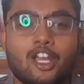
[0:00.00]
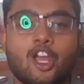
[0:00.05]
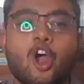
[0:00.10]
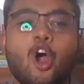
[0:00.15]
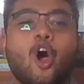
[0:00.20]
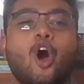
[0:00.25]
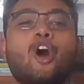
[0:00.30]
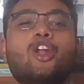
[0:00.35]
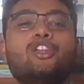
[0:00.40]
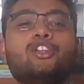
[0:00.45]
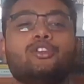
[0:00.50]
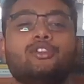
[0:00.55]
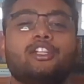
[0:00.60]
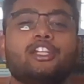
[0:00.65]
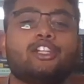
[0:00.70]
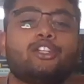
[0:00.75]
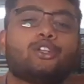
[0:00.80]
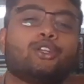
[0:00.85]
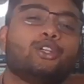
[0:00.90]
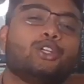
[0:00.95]
All you need
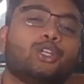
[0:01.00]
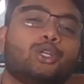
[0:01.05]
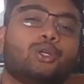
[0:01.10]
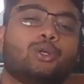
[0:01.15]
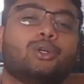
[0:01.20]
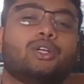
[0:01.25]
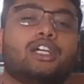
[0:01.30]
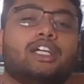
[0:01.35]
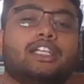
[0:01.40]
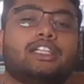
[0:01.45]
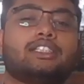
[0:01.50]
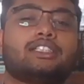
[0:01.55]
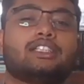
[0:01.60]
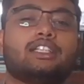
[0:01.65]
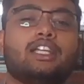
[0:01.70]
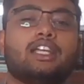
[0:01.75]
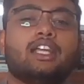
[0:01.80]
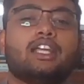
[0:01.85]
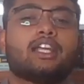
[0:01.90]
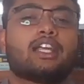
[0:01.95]
to do is
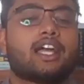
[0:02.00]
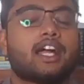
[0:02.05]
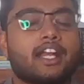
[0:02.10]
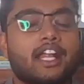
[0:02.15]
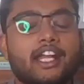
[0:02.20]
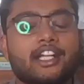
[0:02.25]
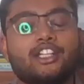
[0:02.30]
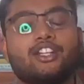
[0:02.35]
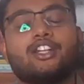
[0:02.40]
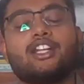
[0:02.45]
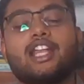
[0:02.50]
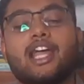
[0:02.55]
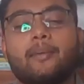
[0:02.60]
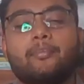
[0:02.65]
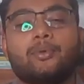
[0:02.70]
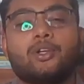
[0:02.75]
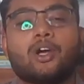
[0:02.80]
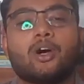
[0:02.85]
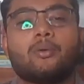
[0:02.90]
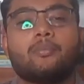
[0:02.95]
connect your
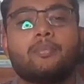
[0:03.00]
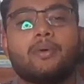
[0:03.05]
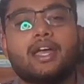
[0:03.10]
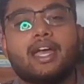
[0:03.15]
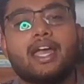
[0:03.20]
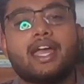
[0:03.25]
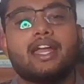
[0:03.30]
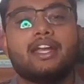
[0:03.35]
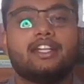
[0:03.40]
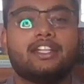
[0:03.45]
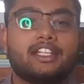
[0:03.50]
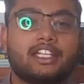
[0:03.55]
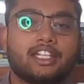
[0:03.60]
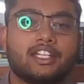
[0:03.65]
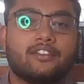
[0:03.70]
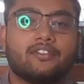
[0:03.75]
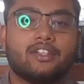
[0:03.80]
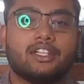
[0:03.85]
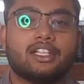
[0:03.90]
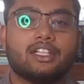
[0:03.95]
laptop and
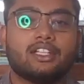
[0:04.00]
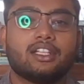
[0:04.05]
TV